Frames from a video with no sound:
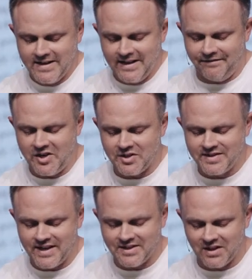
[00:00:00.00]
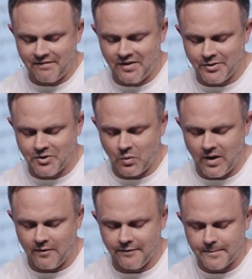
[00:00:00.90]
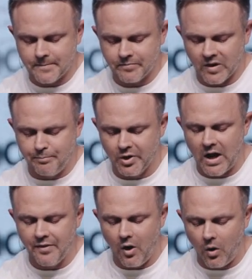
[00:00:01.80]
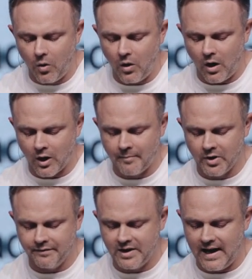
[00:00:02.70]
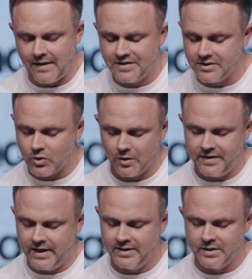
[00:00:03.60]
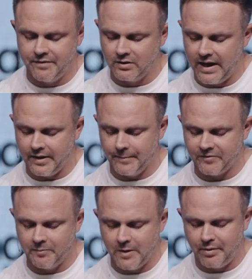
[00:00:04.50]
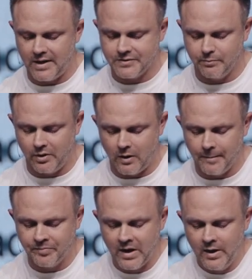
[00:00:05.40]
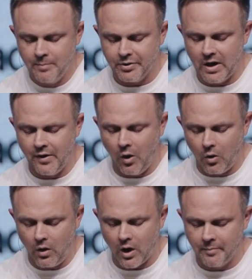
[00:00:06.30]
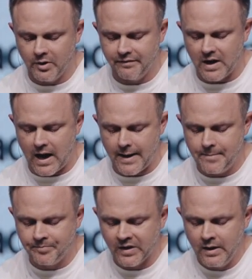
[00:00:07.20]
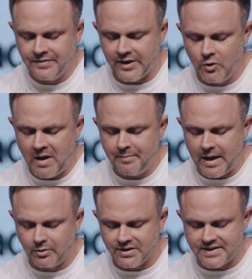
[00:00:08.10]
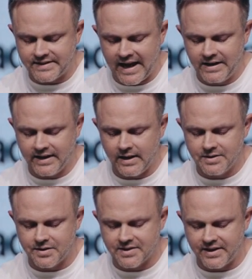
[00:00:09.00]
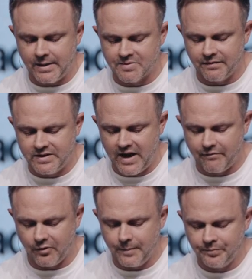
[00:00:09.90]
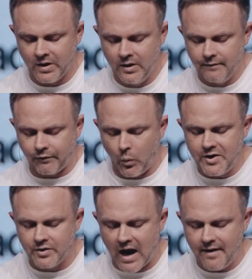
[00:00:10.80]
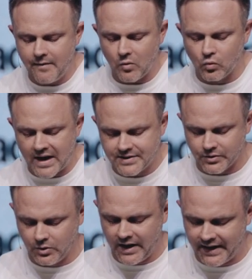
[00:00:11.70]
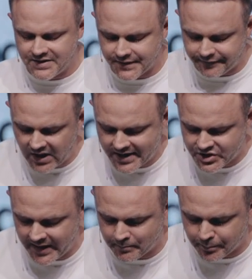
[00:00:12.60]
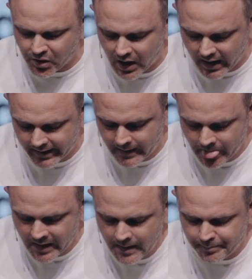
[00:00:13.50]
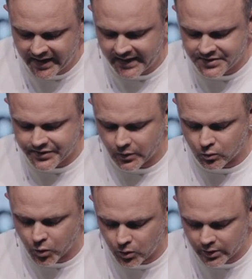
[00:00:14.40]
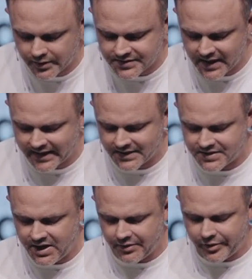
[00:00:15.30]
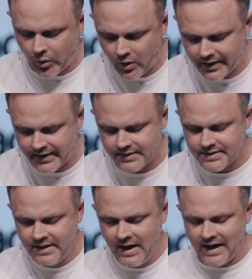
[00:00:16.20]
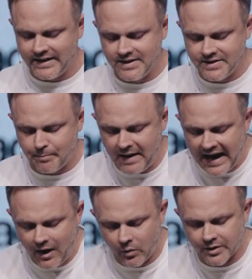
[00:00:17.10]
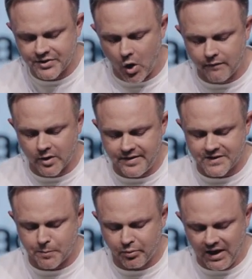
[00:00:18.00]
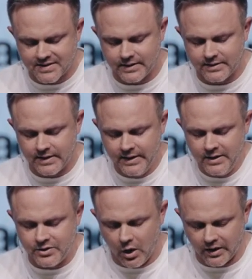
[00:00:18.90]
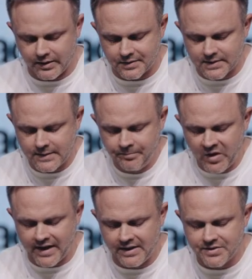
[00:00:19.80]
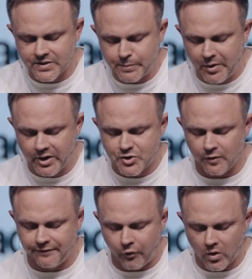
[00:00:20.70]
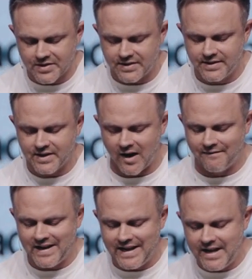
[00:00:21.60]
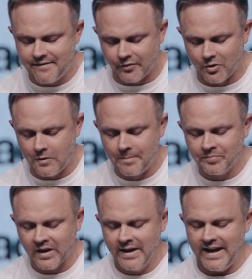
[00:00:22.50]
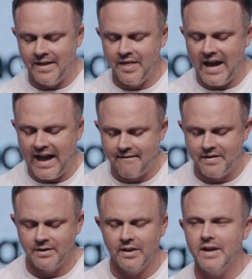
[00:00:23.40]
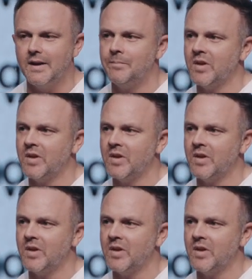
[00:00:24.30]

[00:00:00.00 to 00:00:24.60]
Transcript: Ephesians 6, 11 through 12. Put on the whole armor of God. This is toward the end of the letter from the Apostle Paul. Put on the whole armor of God that you may be able to stand against the schemes of the devil. For we do not wrestle against flesh and blood, but against the rulers, against the authorities, against the powers over this present darkness, against the spiritual forces of evil in the heavenly